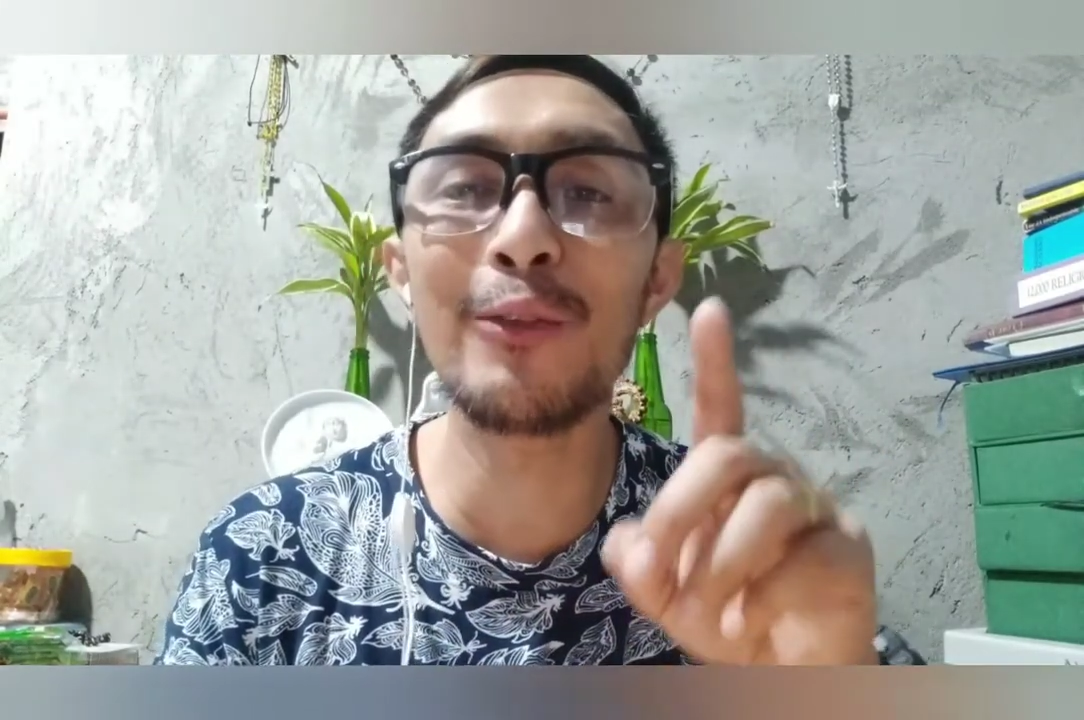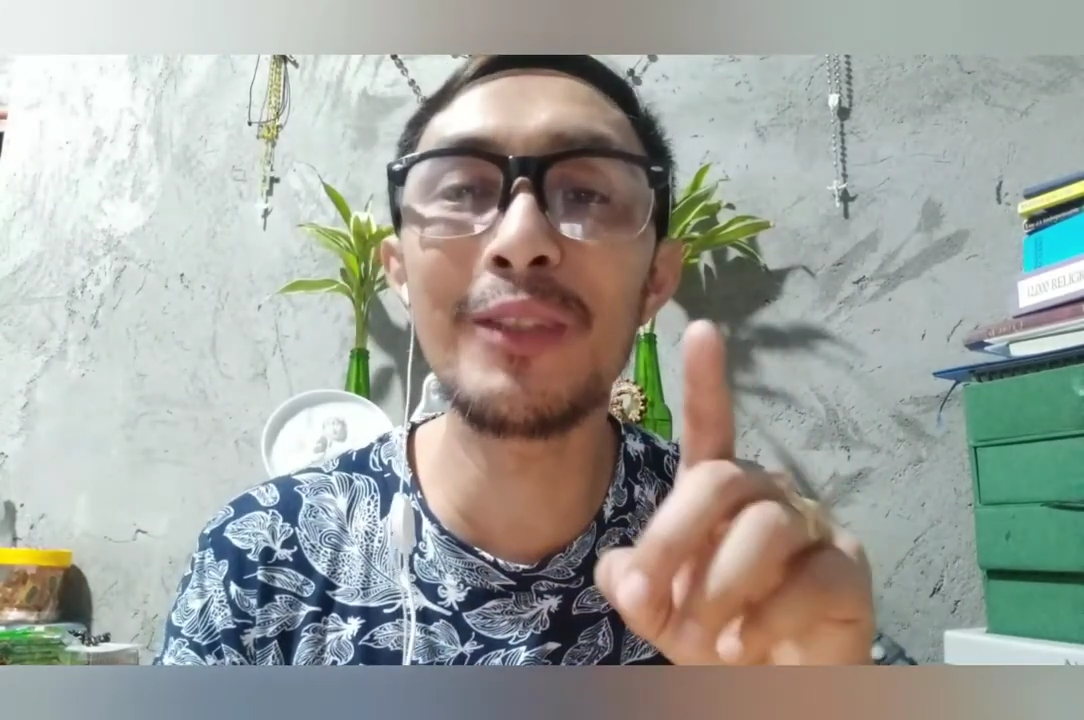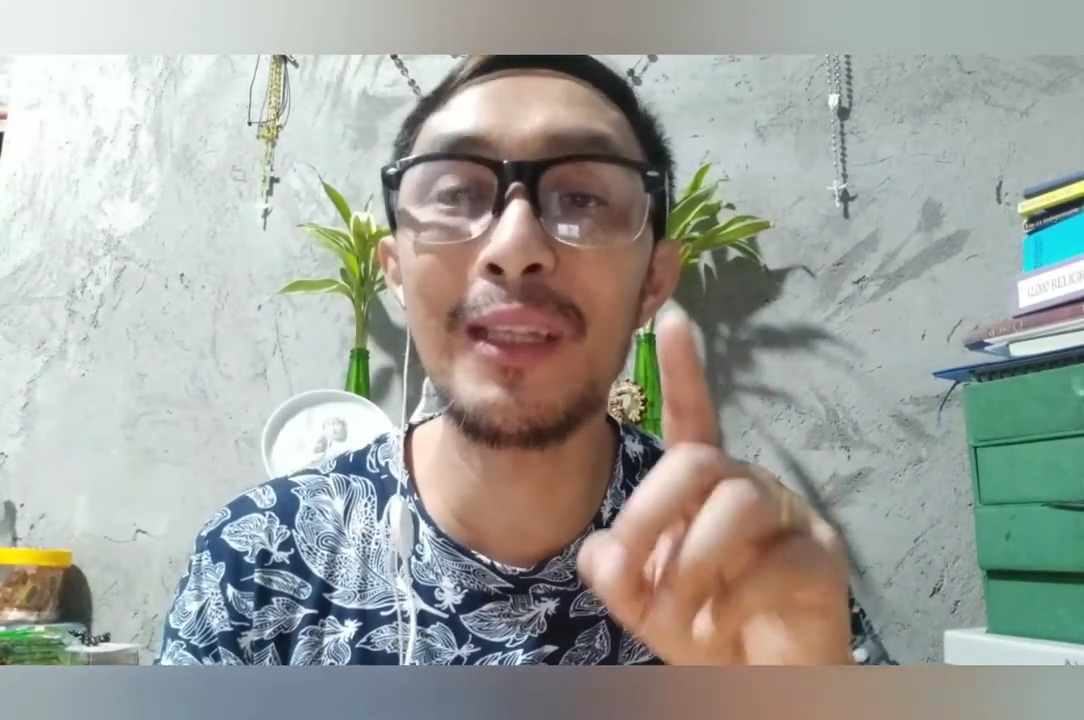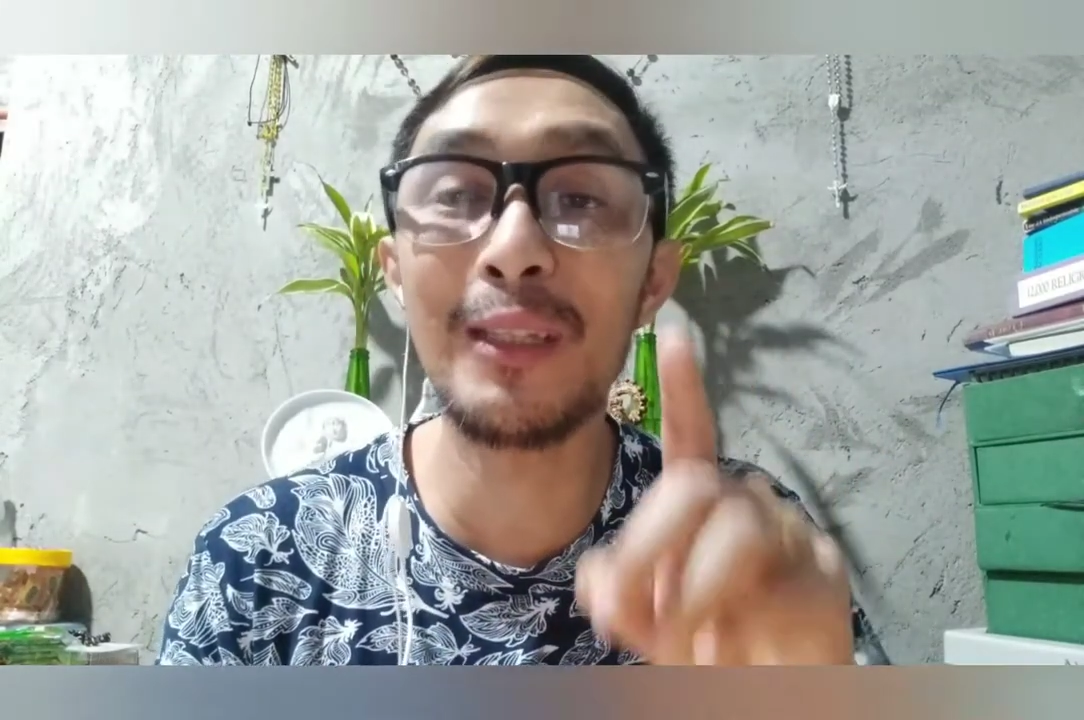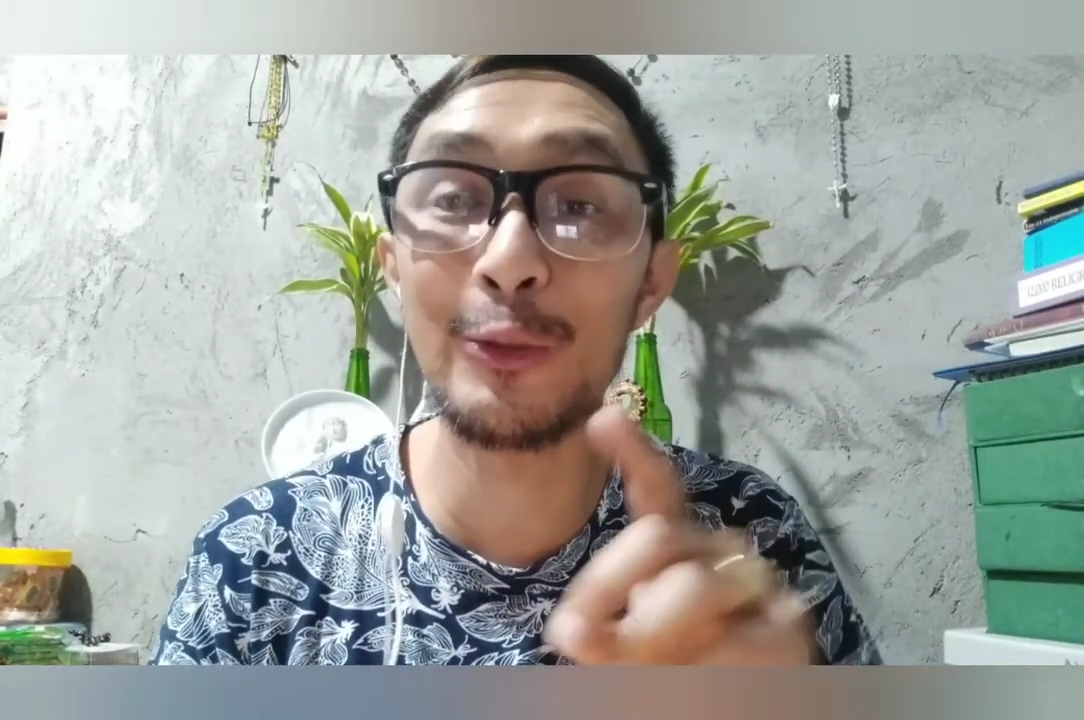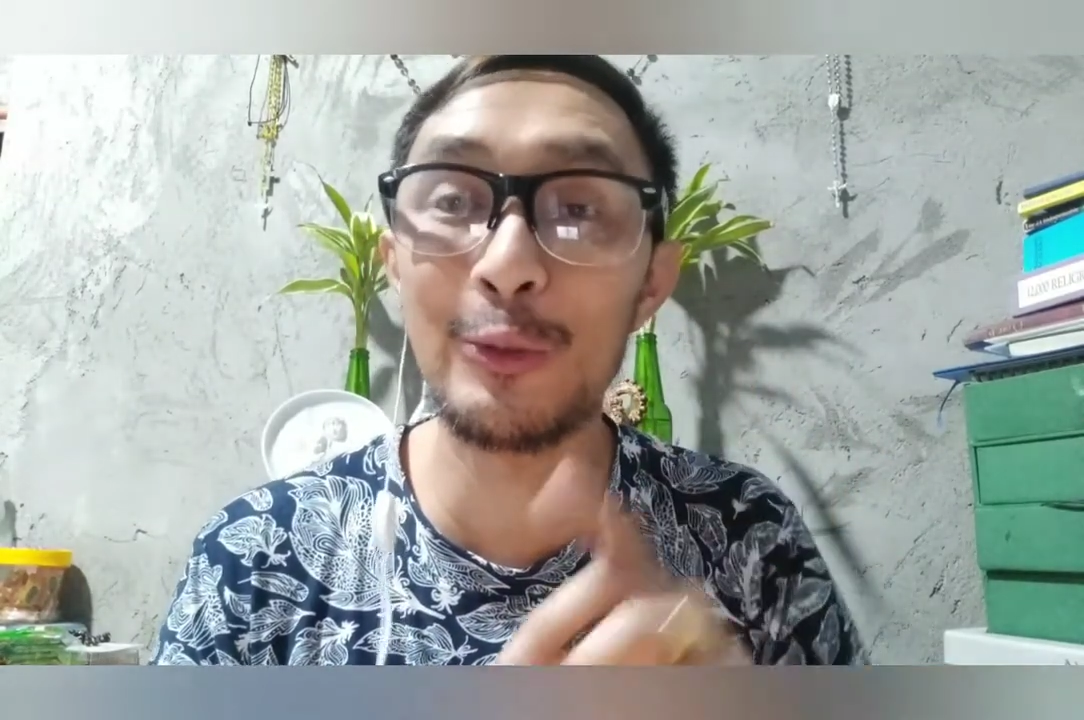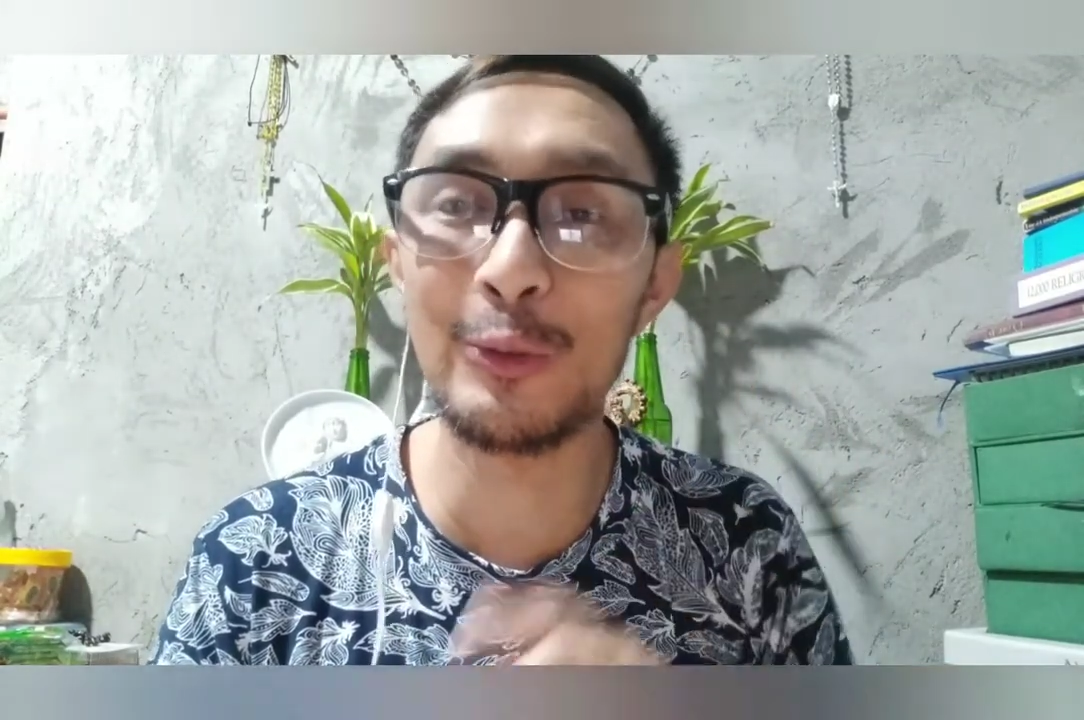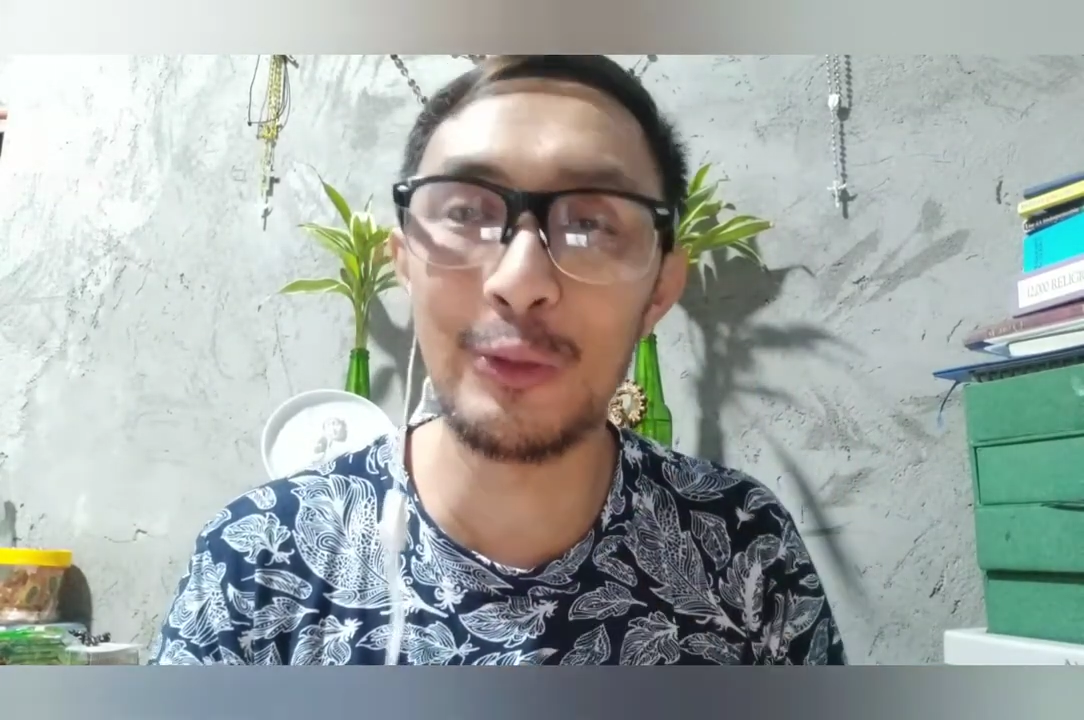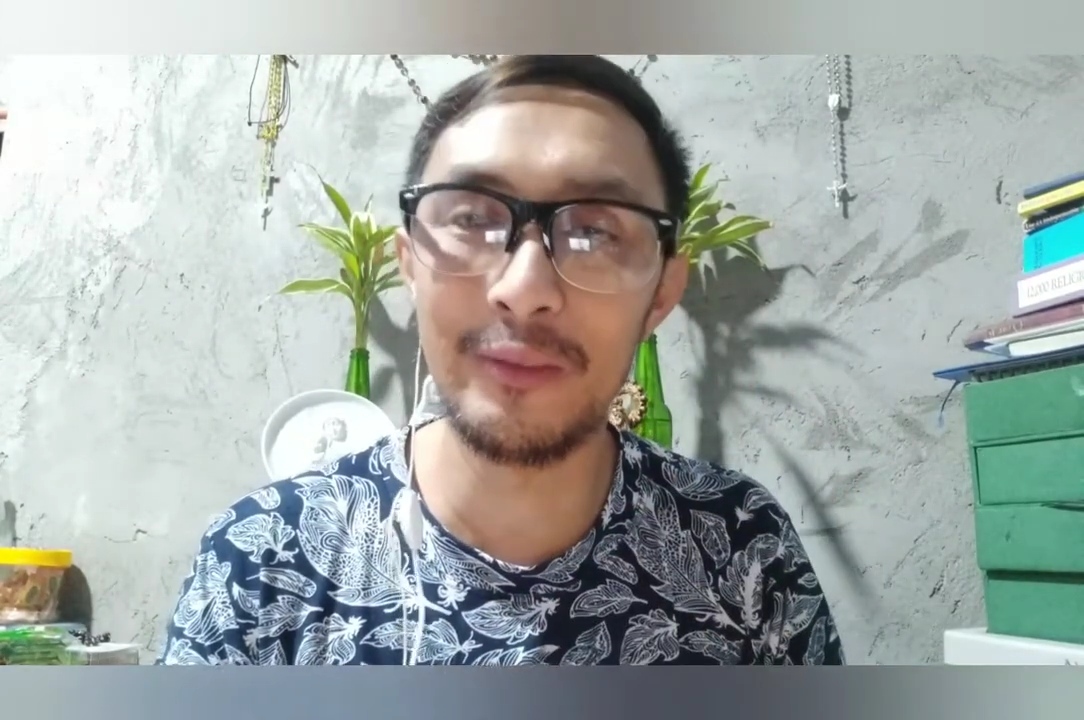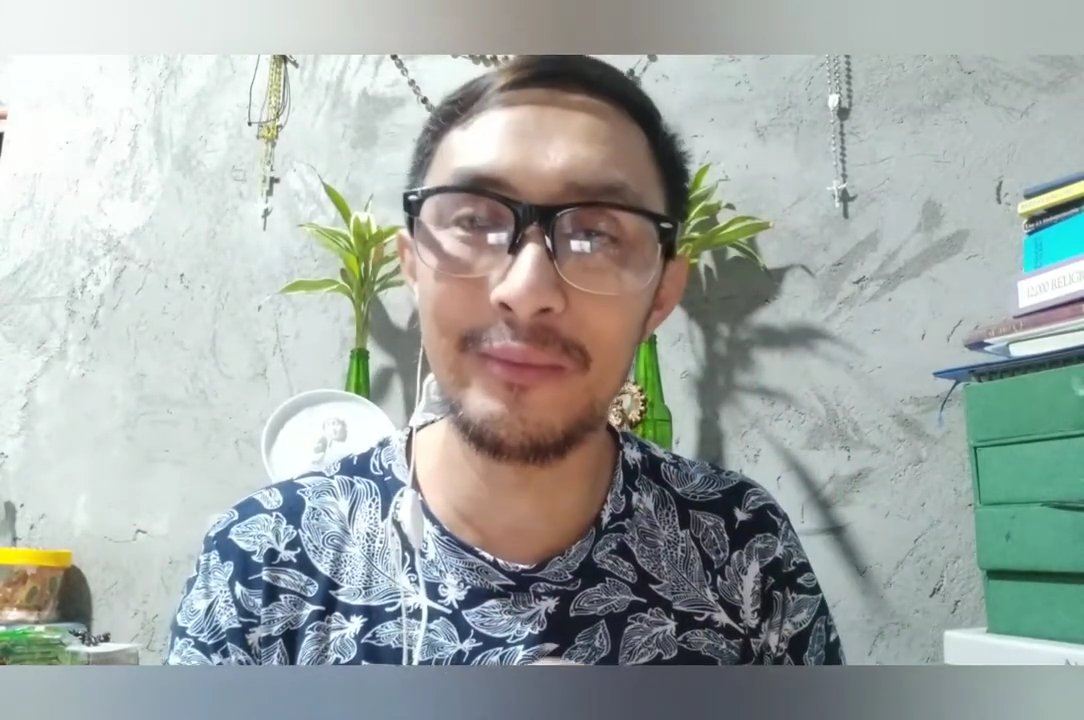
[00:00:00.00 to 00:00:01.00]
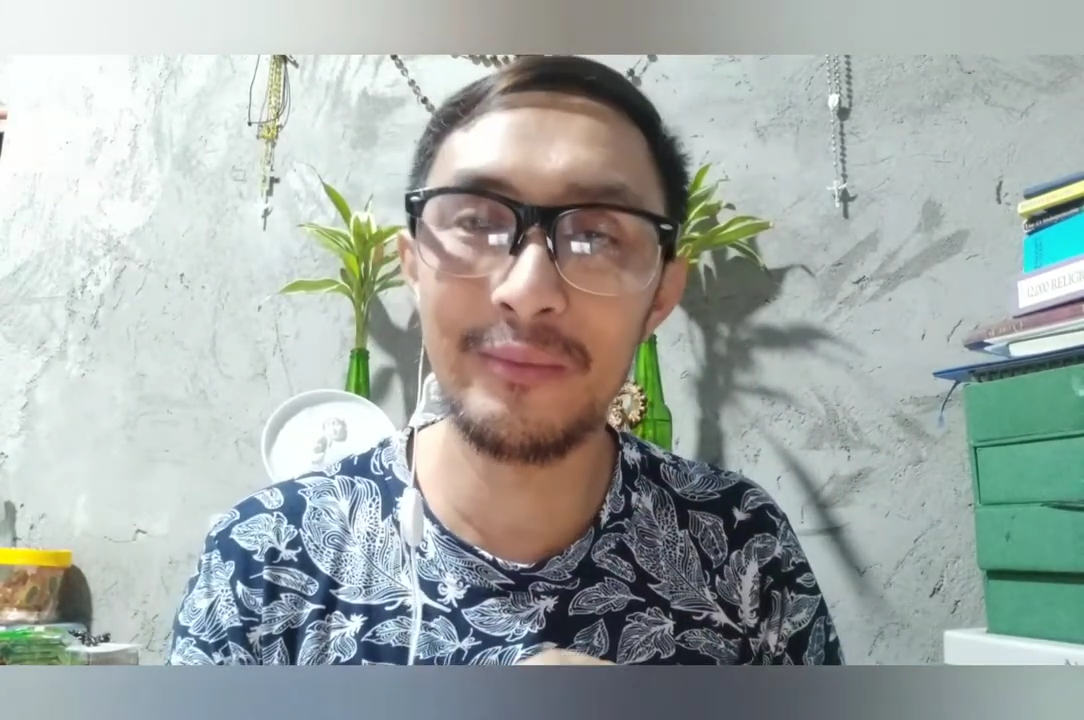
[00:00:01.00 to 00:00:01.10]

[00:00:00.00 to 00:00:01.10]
sila natututo.